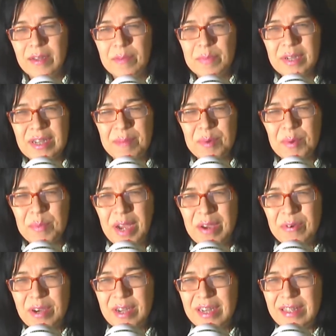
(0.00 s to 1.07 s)
there'd be a number by
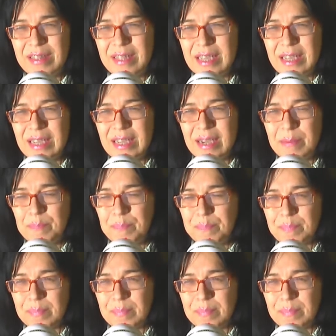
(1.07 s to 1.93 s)
one, and the of